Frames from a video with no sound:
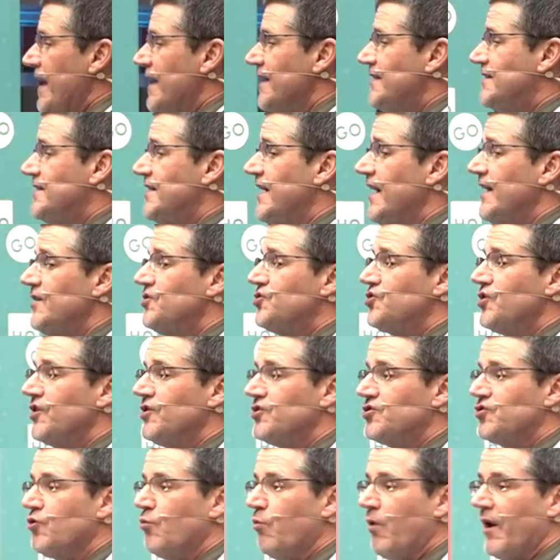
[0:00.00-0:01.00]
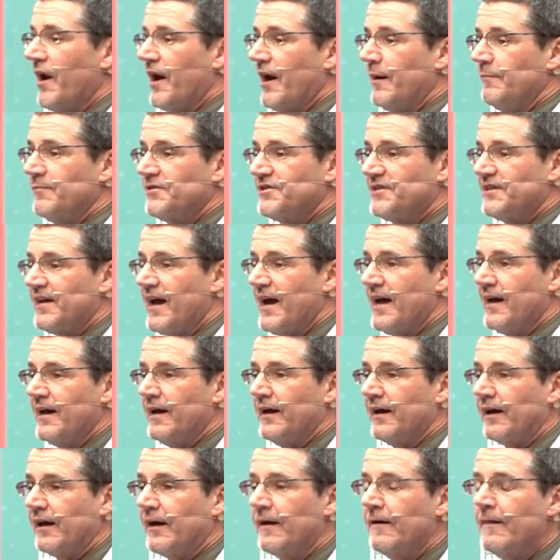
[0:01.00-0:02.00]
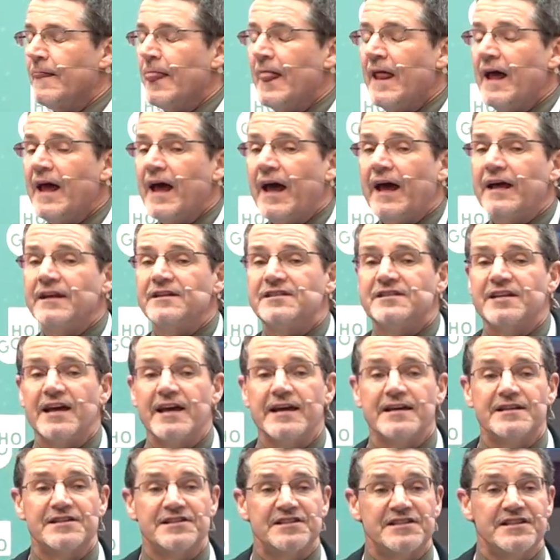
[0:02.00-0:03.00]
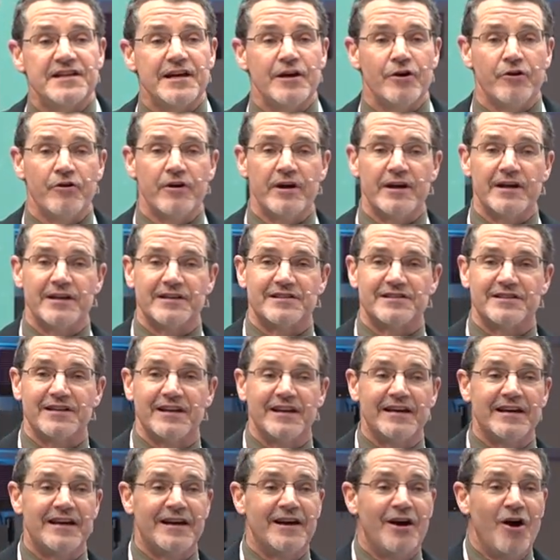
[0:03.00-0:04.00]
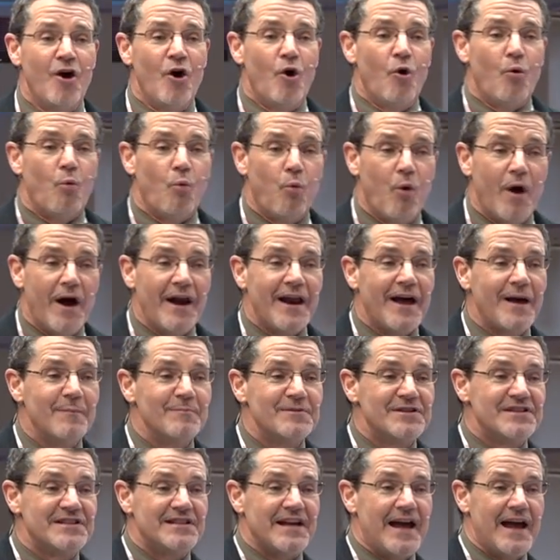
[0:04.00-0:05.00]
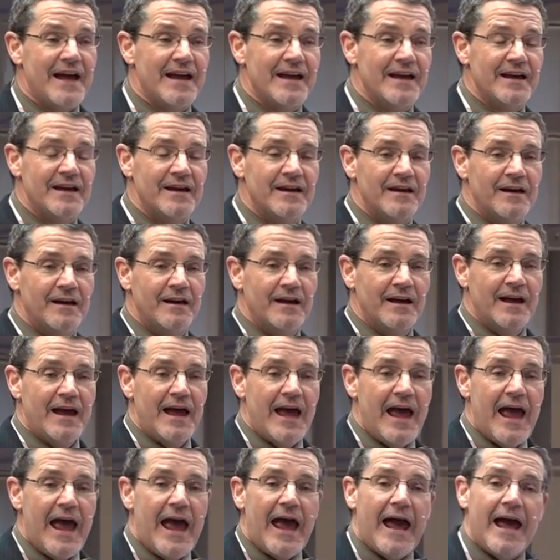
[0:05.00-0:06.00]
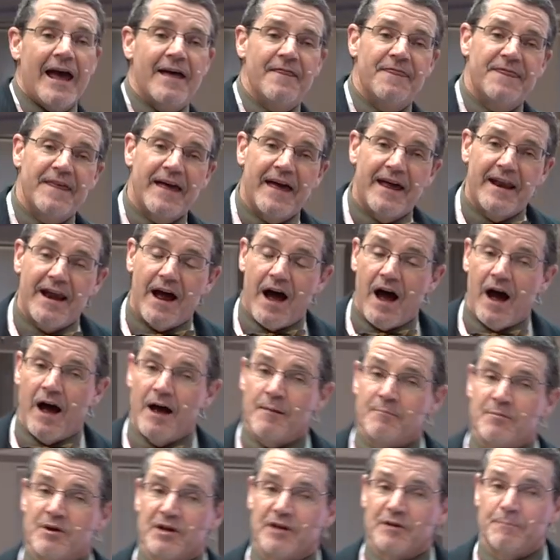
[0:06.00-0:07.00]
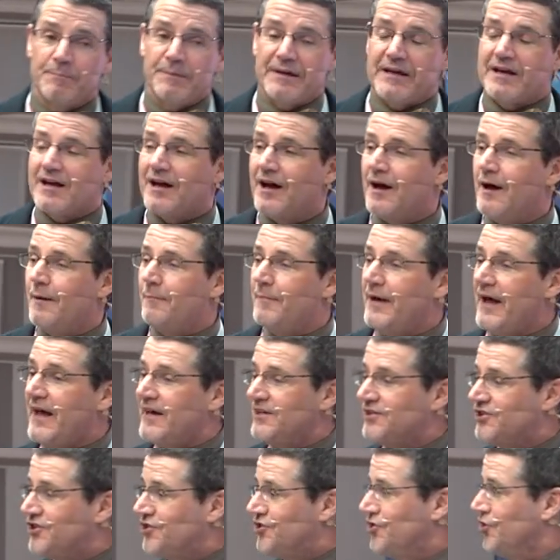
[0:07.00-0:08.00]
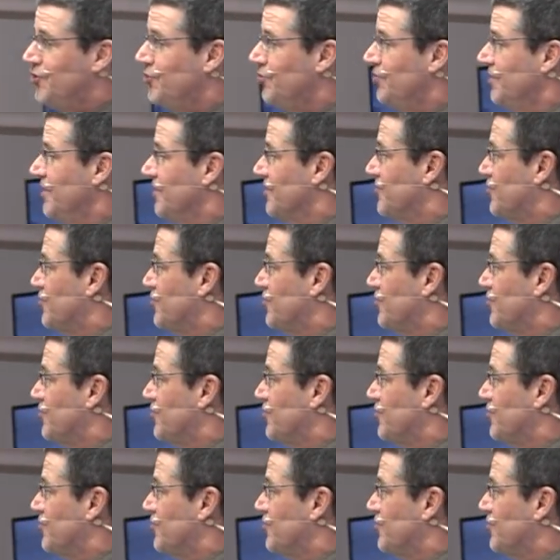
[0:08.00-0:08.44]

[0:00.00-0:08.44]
attention to what I'm saying and take seriously what I'm saying, and then I'm going to become a student as